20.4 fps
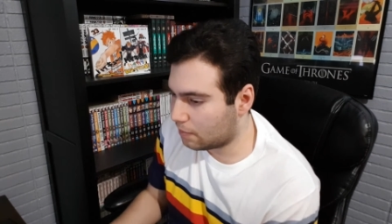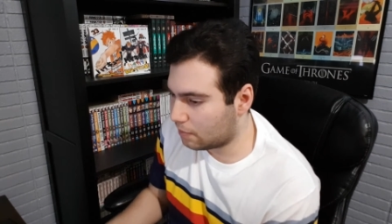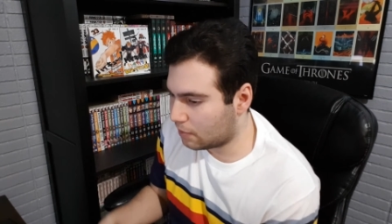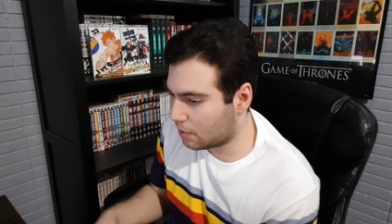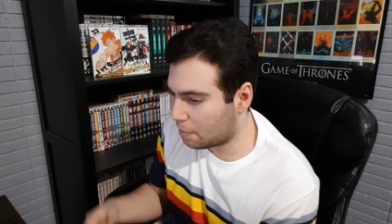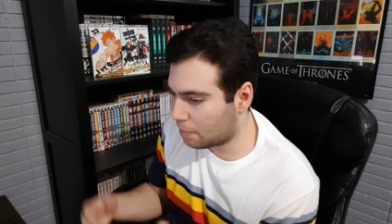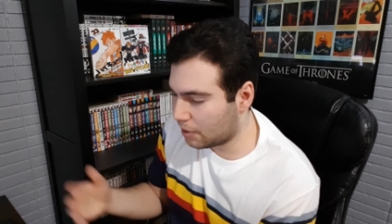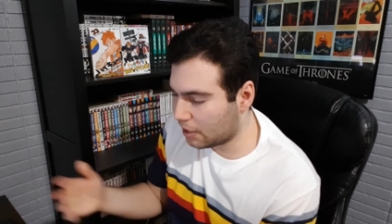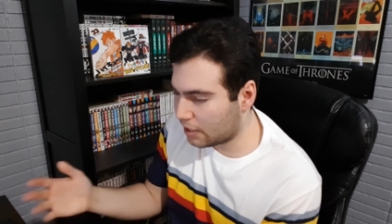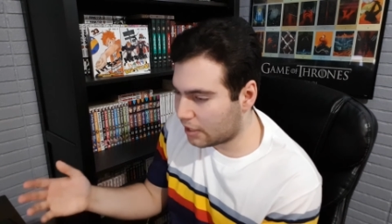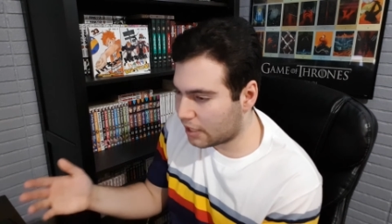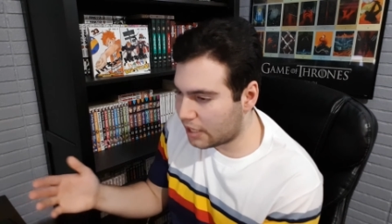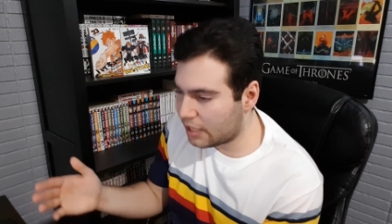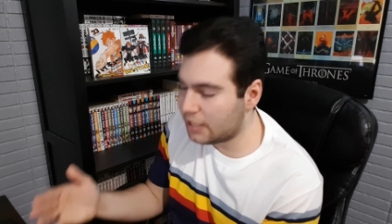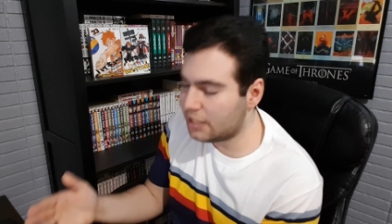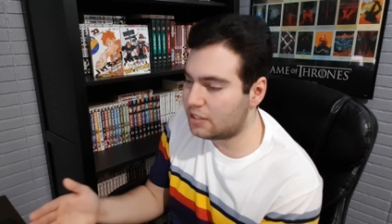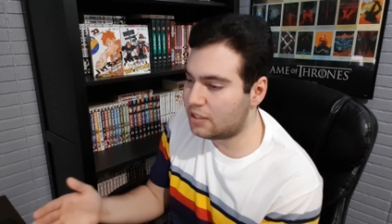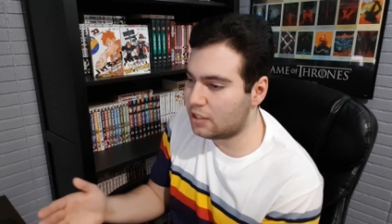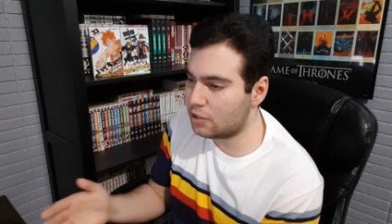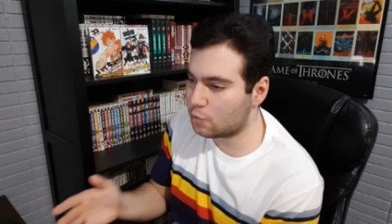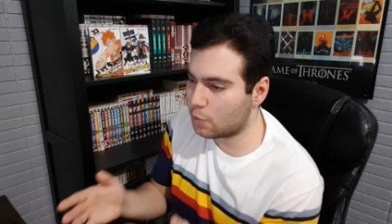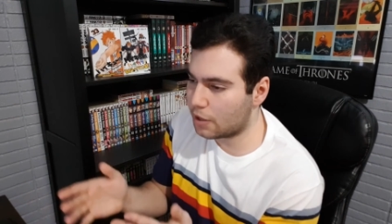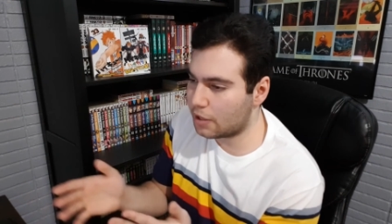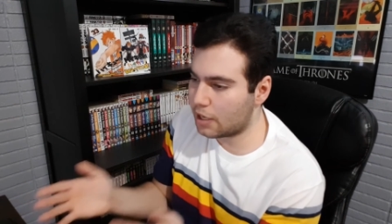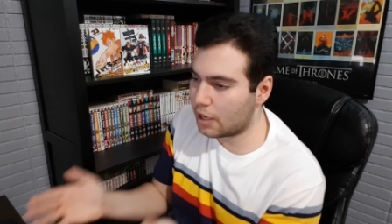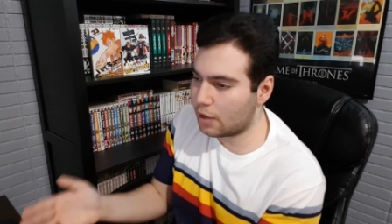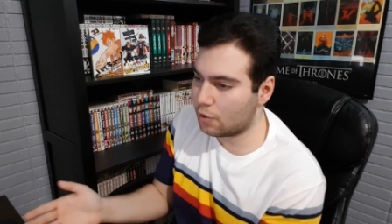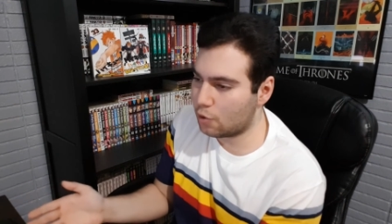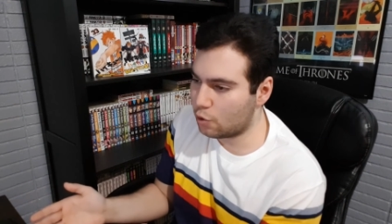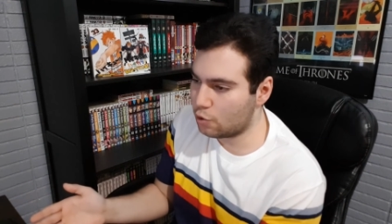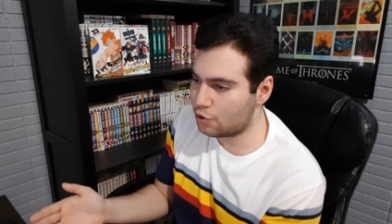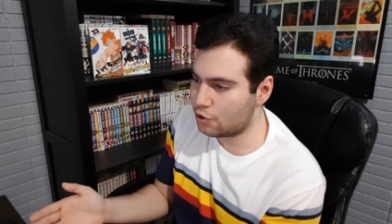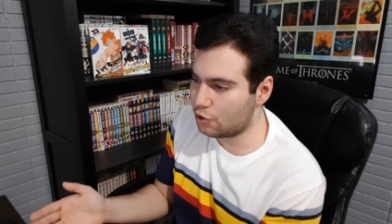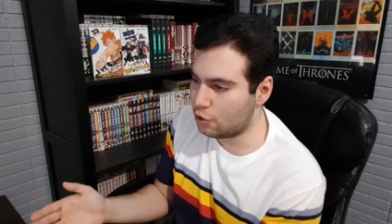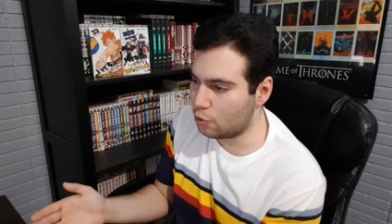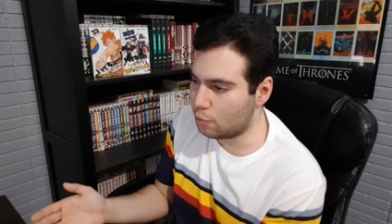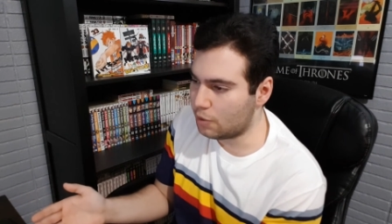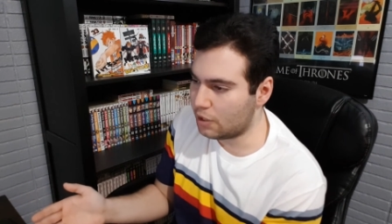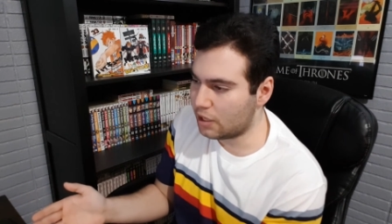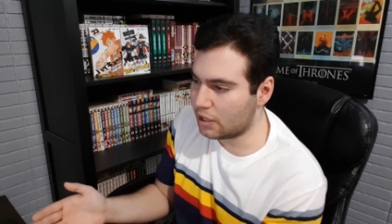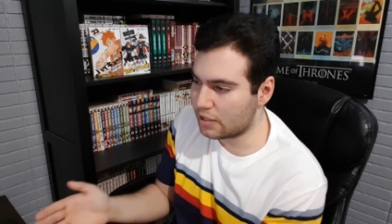the player that he sees right now in
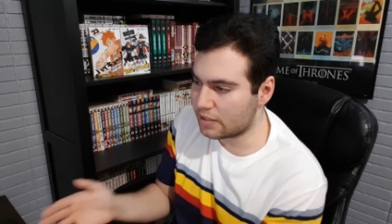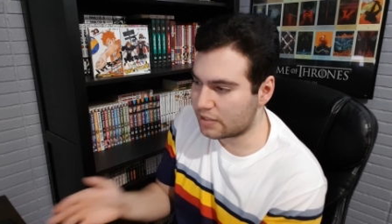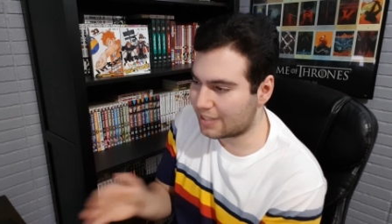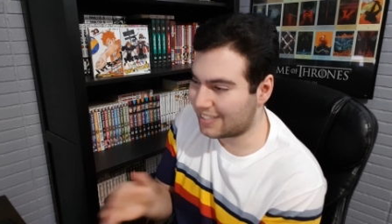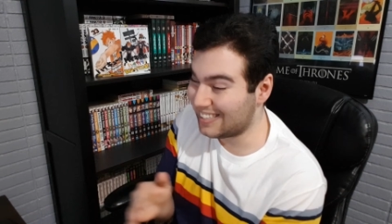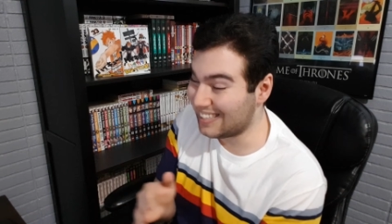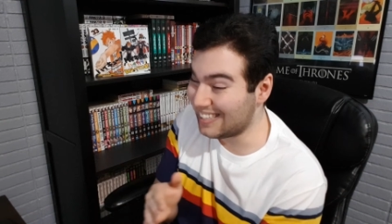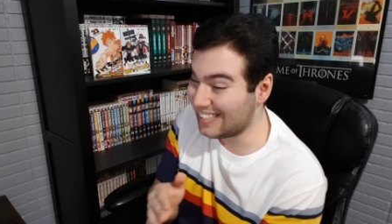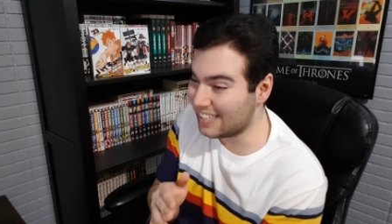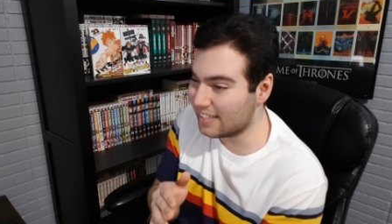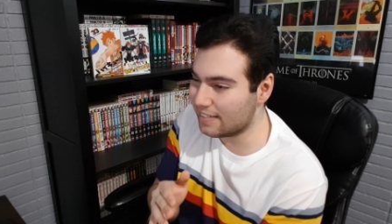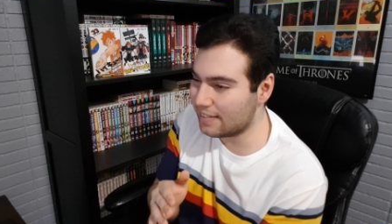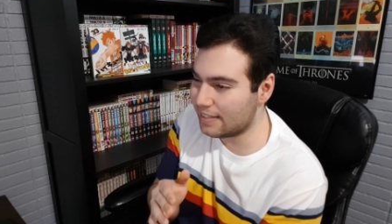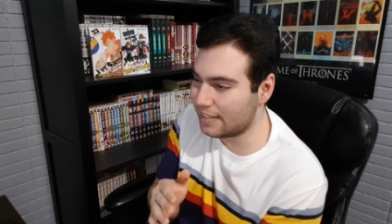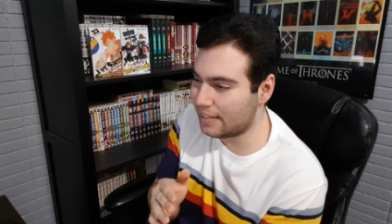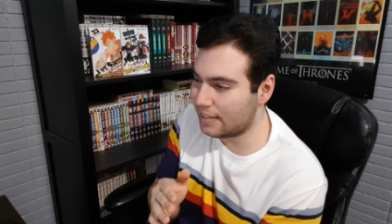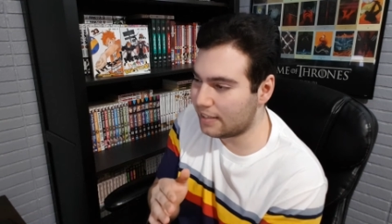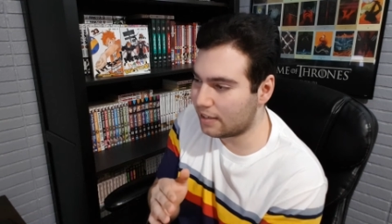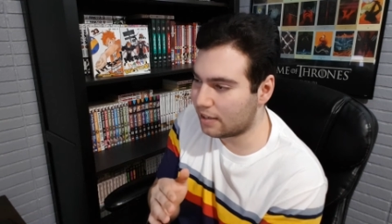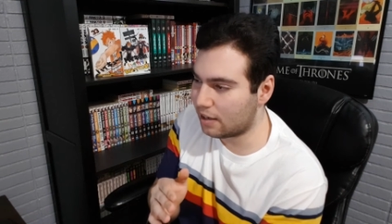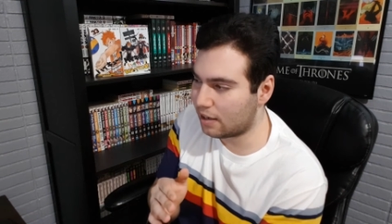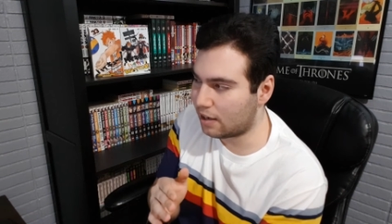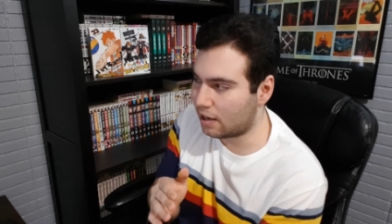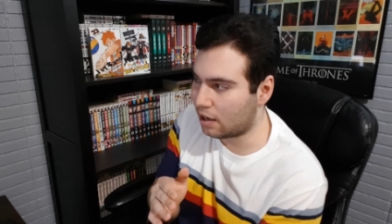Hoshiumi is clearly